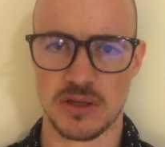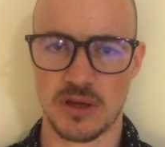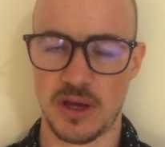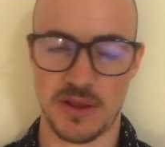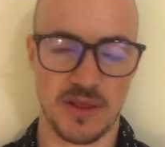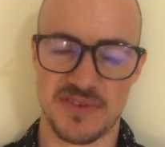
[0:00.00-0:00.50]

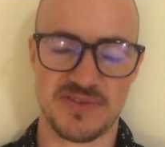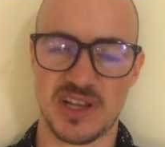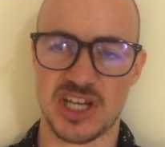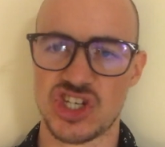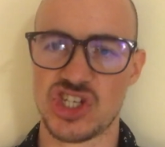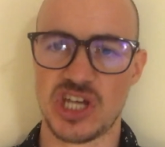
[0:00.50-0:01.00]
and then they feel
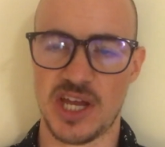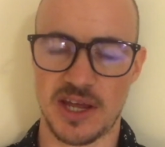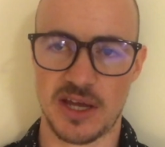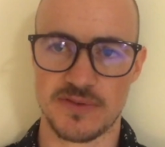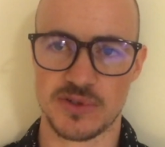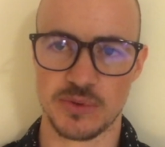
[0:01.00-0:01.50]
like shit
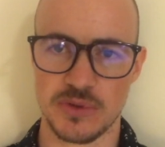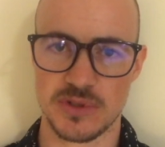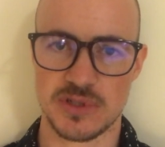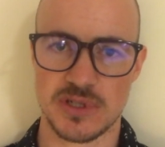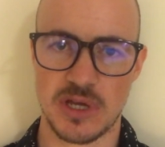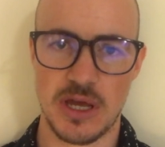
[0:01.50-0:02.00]

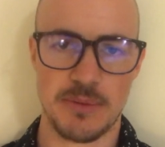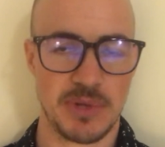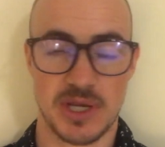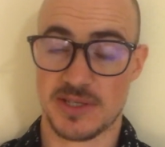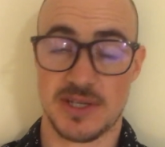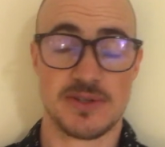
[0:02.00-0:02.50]
afterwards
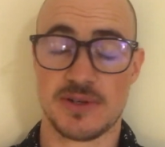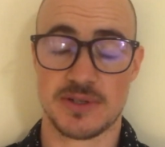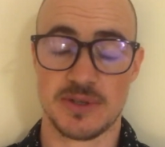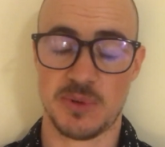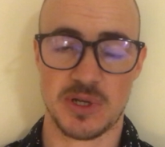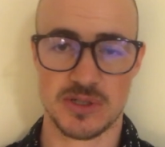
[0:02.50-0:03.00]
because they took
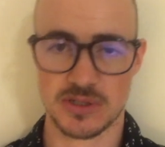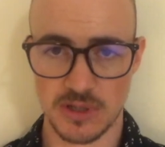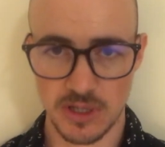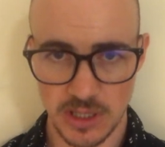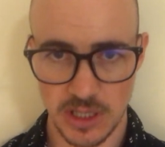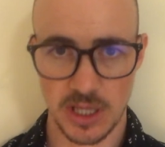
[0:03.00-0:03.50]
too much.
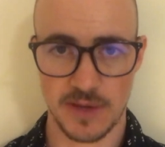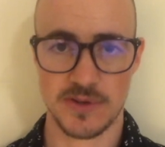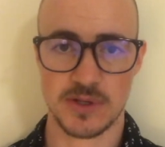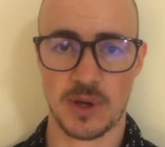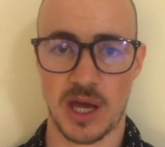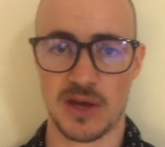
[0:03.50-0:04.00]
If you
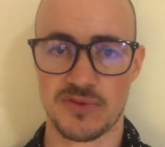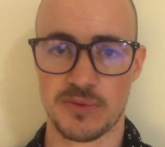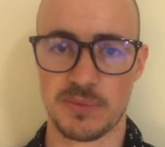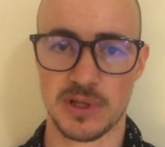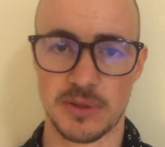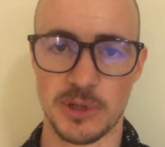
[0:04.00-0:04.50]
do half a
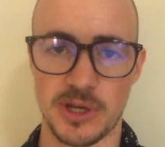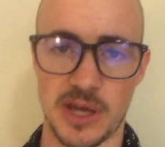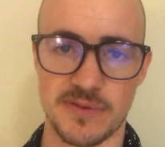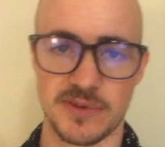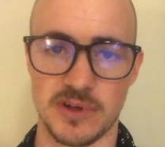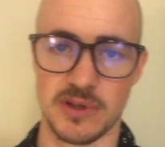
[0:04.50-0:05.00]
pill of
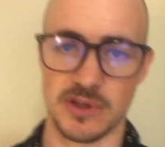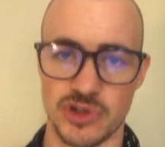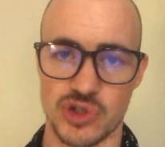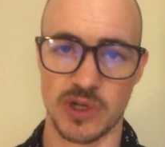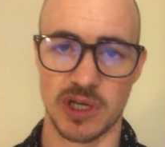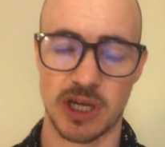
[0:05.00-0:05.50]
Modafinil and then
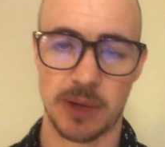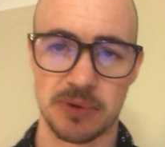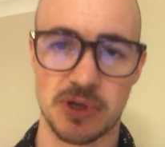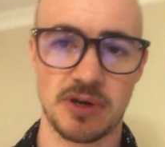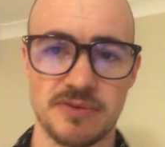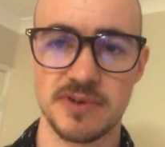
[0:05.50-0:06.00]
drink a cup of
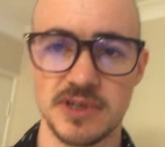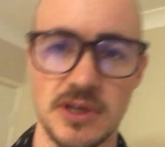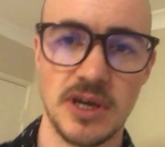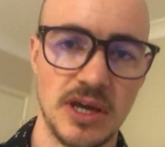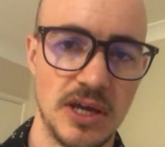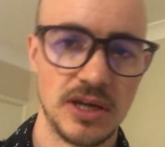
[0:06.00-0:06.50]
coffee,
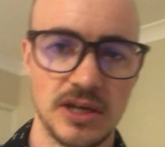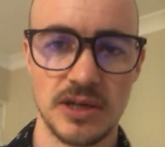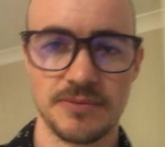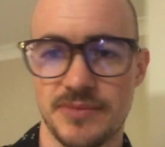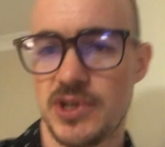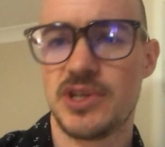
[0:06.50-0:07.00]

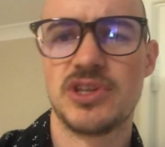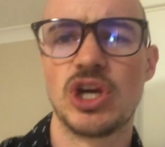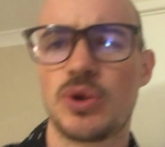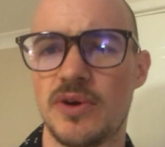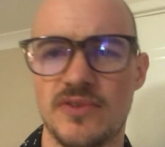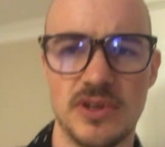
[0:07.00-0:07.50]
you did the
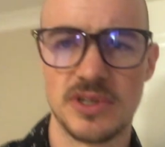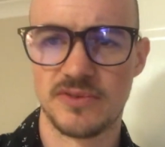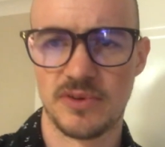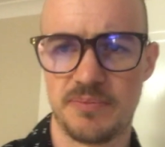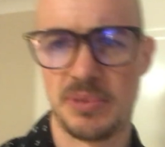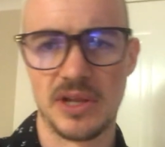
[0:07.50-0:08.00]
equivalent of
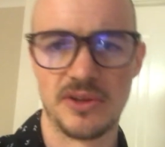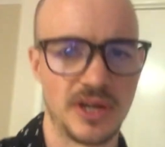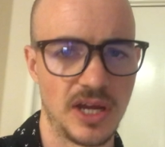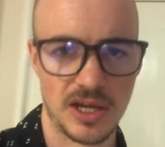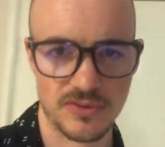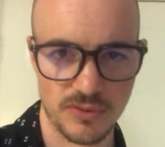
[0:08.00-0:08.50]
a pill and a
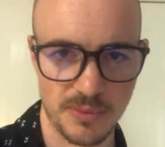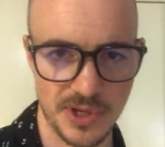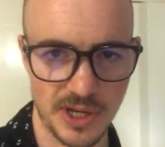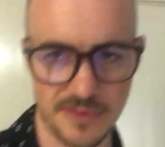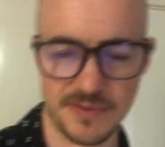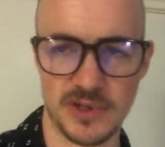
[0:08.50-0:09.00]
half of
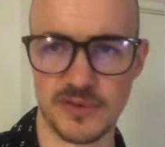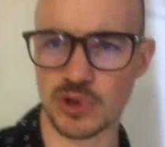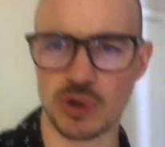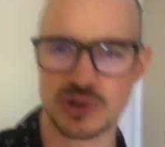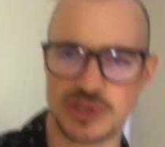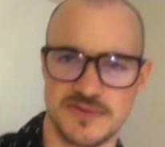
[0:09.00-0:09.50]
Modafinil. Of
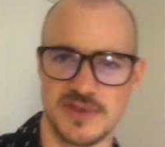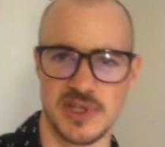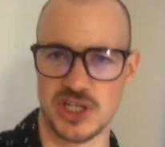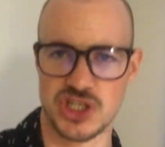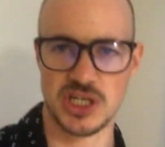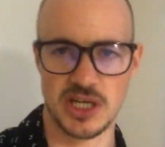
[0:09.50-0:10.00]
course you feel
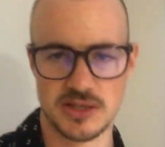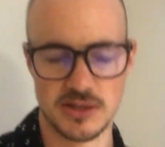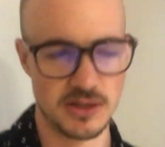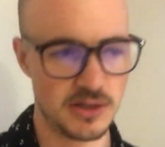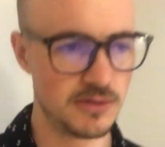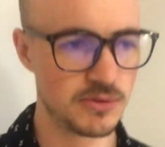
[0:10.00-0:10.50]
like shit.
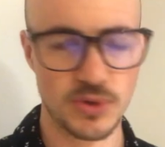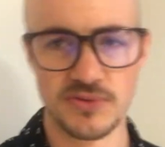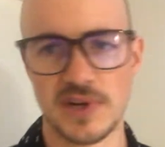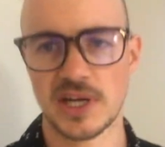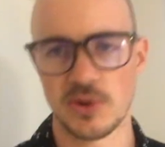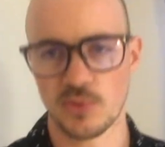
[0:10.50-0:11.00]
You're a
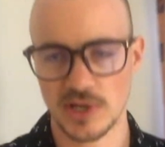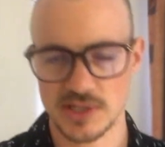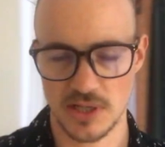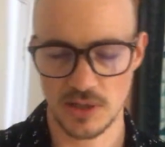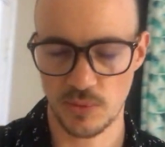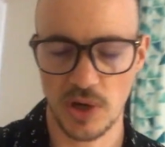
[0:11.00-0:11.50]
fucking
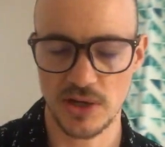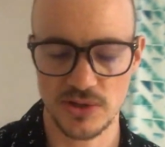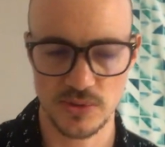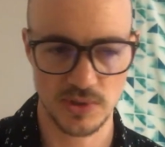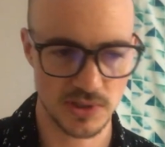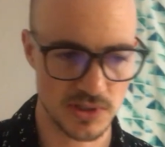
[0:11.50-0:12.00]
retard. Why are you
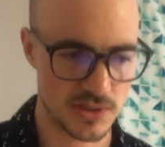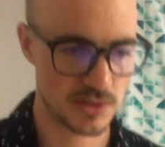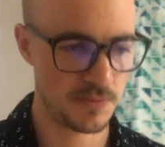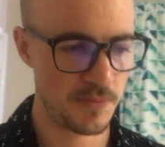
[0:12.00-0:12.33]
doing this?